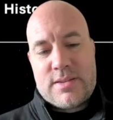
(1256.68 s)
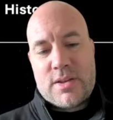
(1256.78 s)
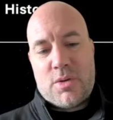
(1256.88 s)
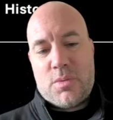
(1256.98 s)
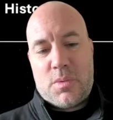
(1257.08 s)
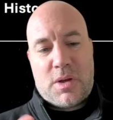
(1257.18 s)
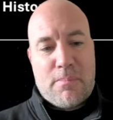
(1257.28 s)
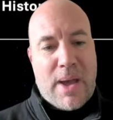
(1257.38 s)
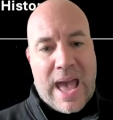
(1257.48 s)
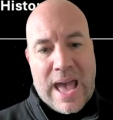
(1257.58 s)
to
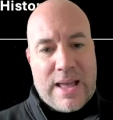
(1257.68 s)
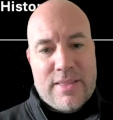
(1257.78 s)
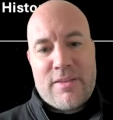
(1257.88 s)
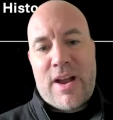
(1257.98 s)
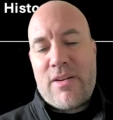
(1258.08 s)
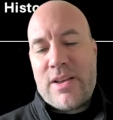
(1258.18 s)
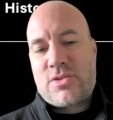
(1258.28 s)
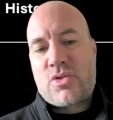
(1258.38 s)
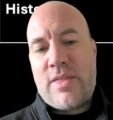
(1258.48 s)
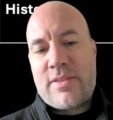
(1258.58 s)
compare the various
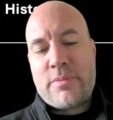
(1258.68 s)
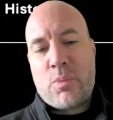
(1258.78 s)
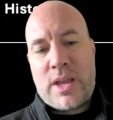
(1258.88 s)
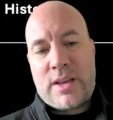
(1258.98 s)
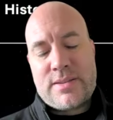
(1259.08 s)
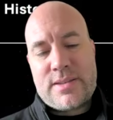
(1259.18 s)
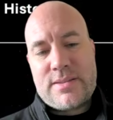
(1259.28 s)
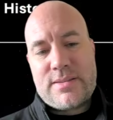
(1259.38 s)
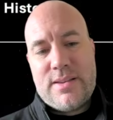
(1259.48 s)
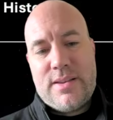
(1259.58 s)
strengths and
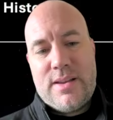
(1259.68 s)
weaknesses.